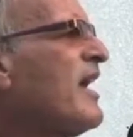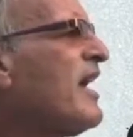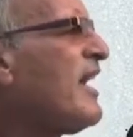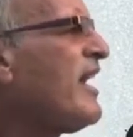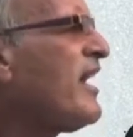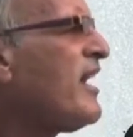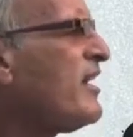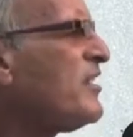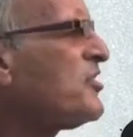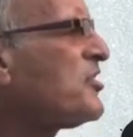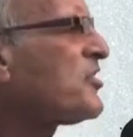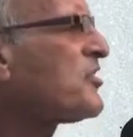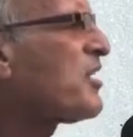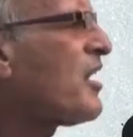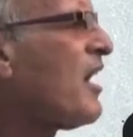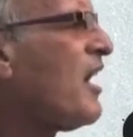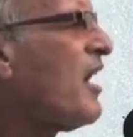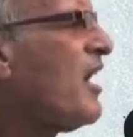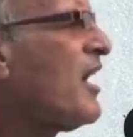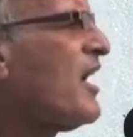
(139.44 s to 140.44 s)
Each
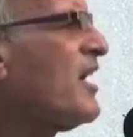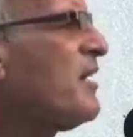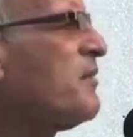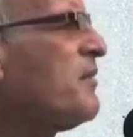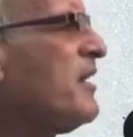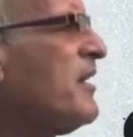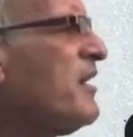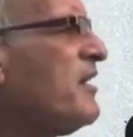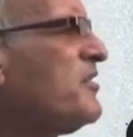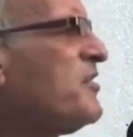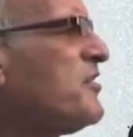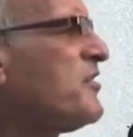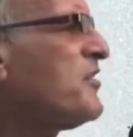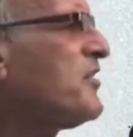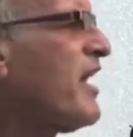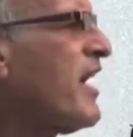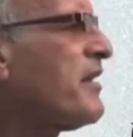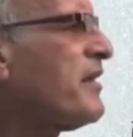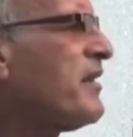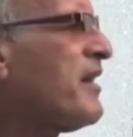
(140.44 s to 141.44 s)
time he
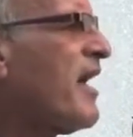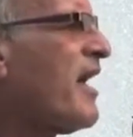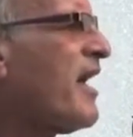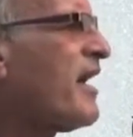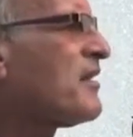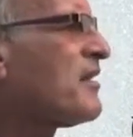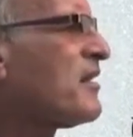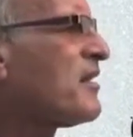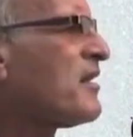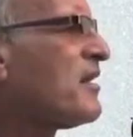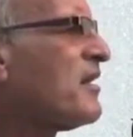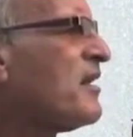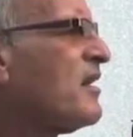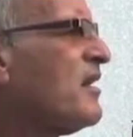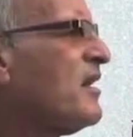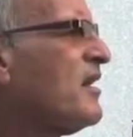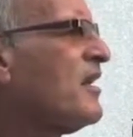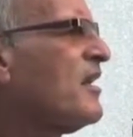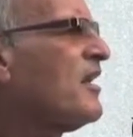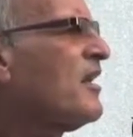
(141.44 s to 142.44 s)
said that,
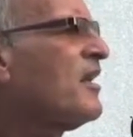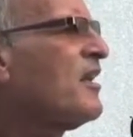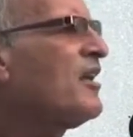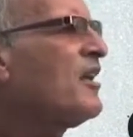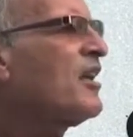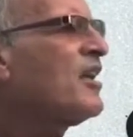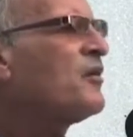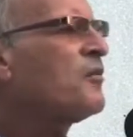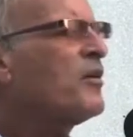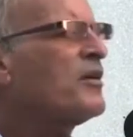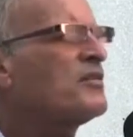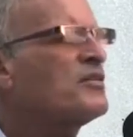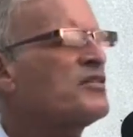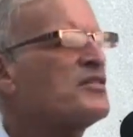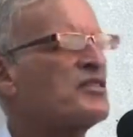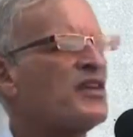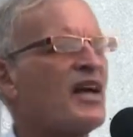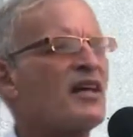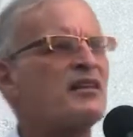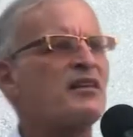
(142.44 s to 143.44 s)
he was
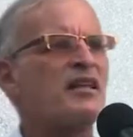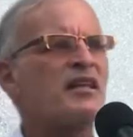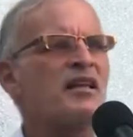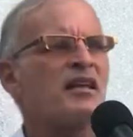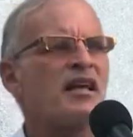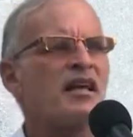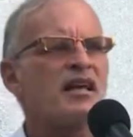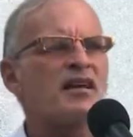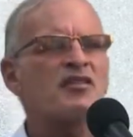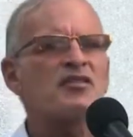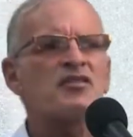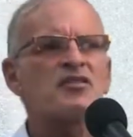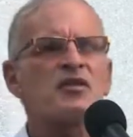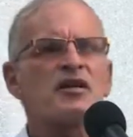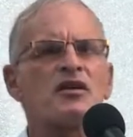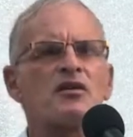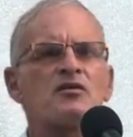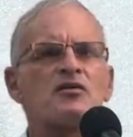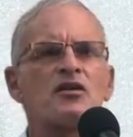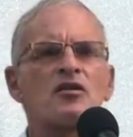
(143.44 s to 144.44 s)
sending
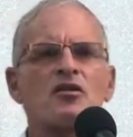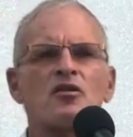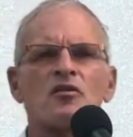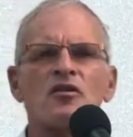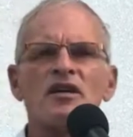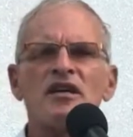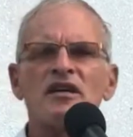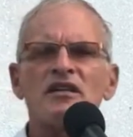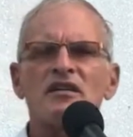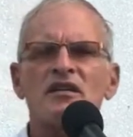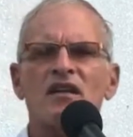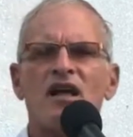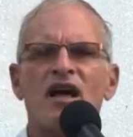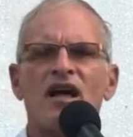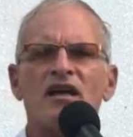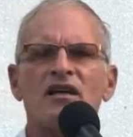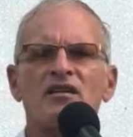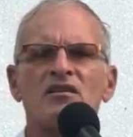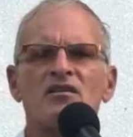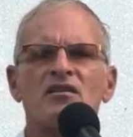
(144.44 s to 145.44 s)
Israel the green
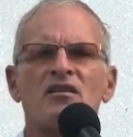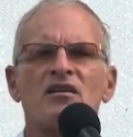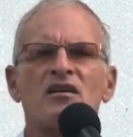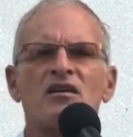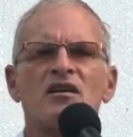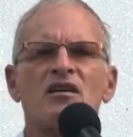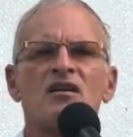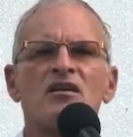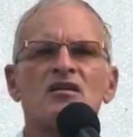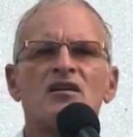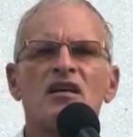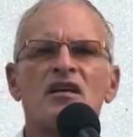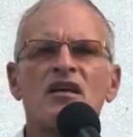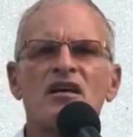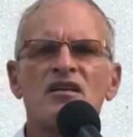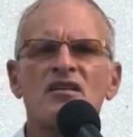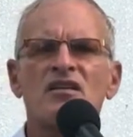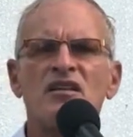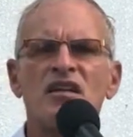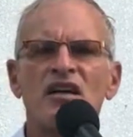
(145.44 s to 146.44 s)
light to
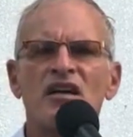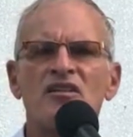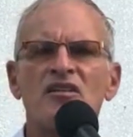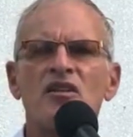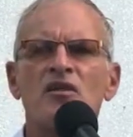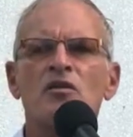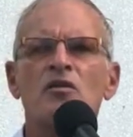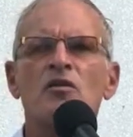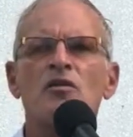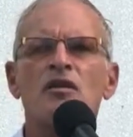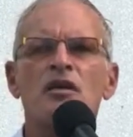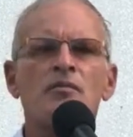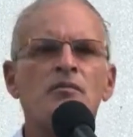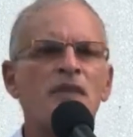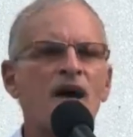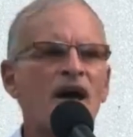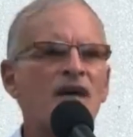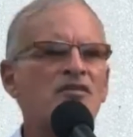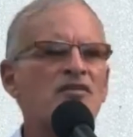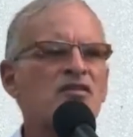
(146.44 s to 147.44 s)
continue the
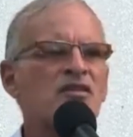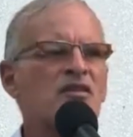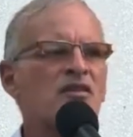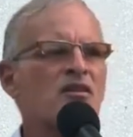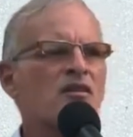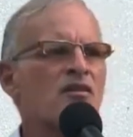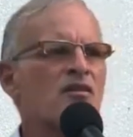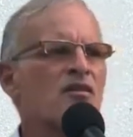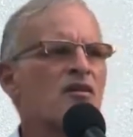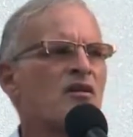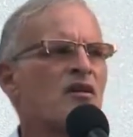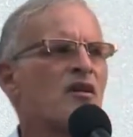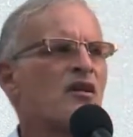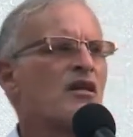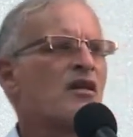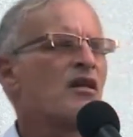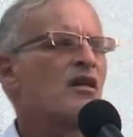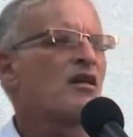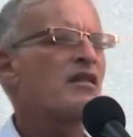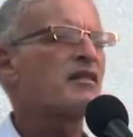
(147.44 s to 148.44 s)
massacre.
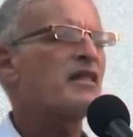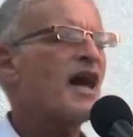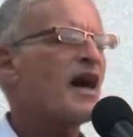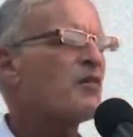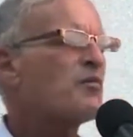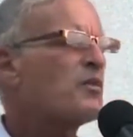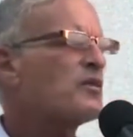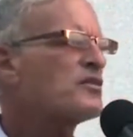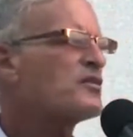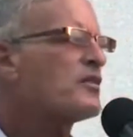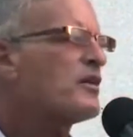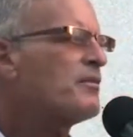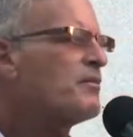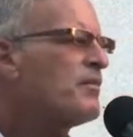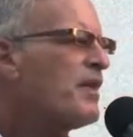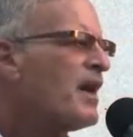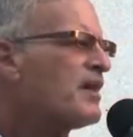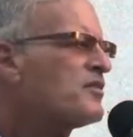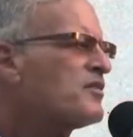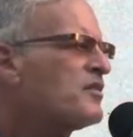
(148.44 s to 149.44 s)
That was the
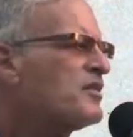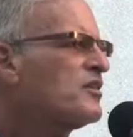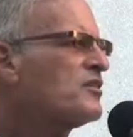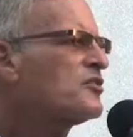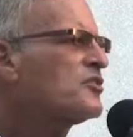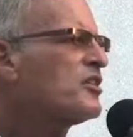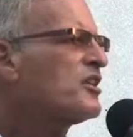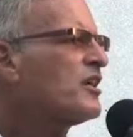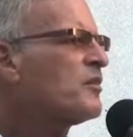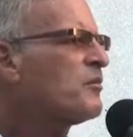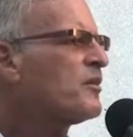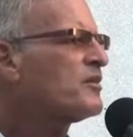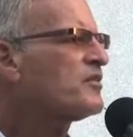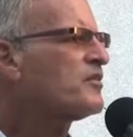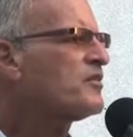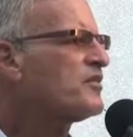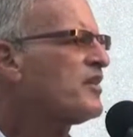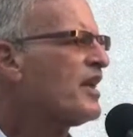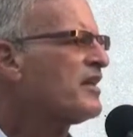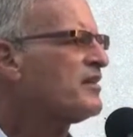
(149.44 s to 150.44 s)
message he was
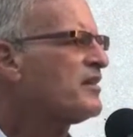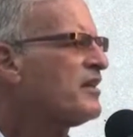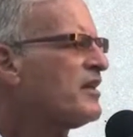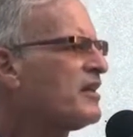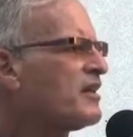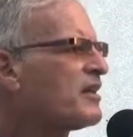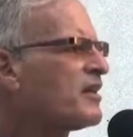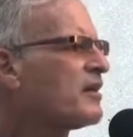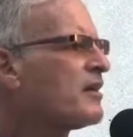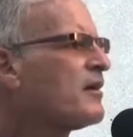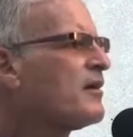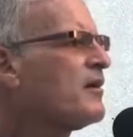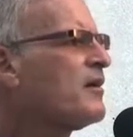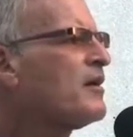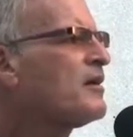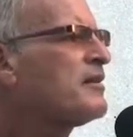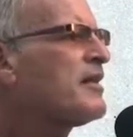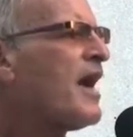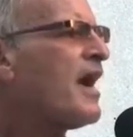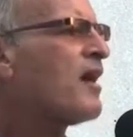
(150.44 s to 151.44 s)
sending.
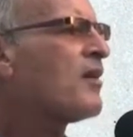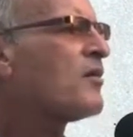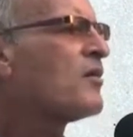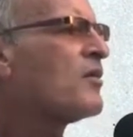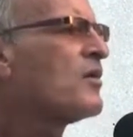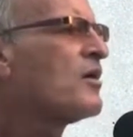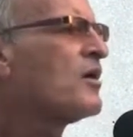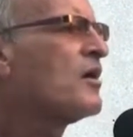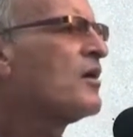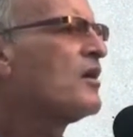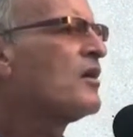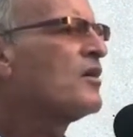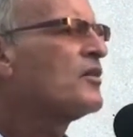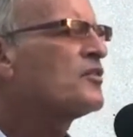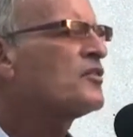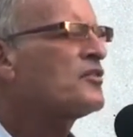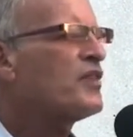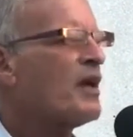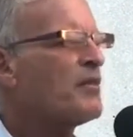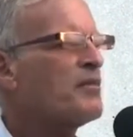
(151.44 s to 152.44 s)
Now,
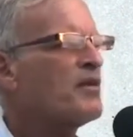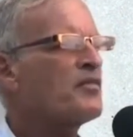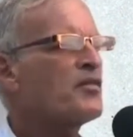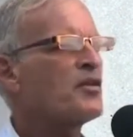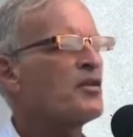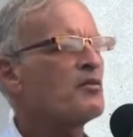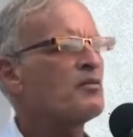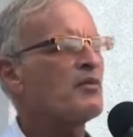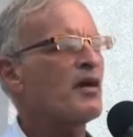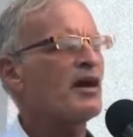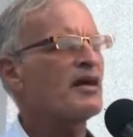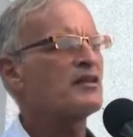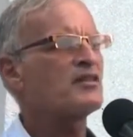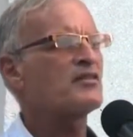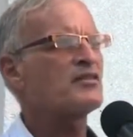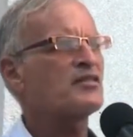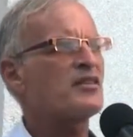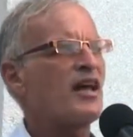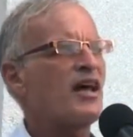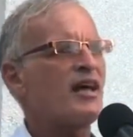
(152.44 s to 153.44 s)
some of you might
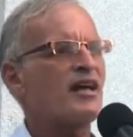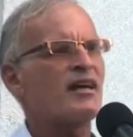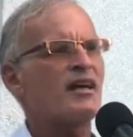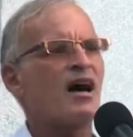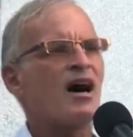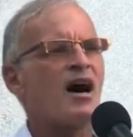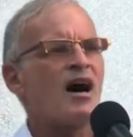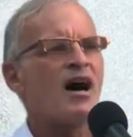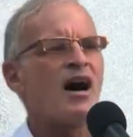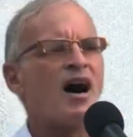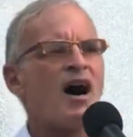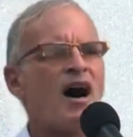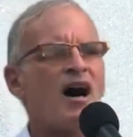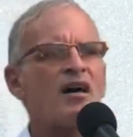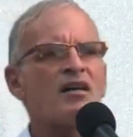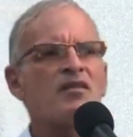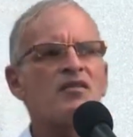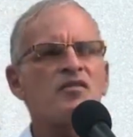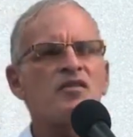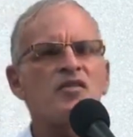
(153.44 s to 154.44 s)
say,
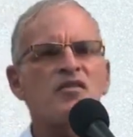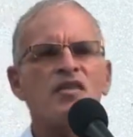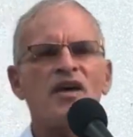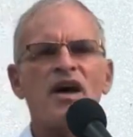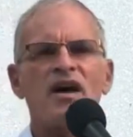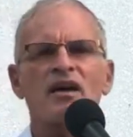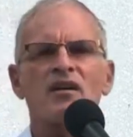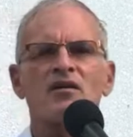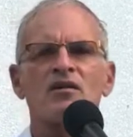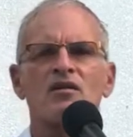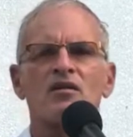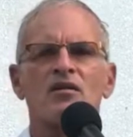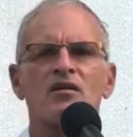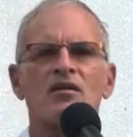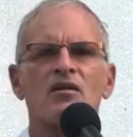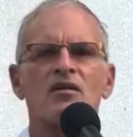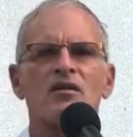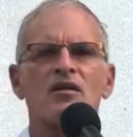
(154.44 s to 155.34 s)
unfair.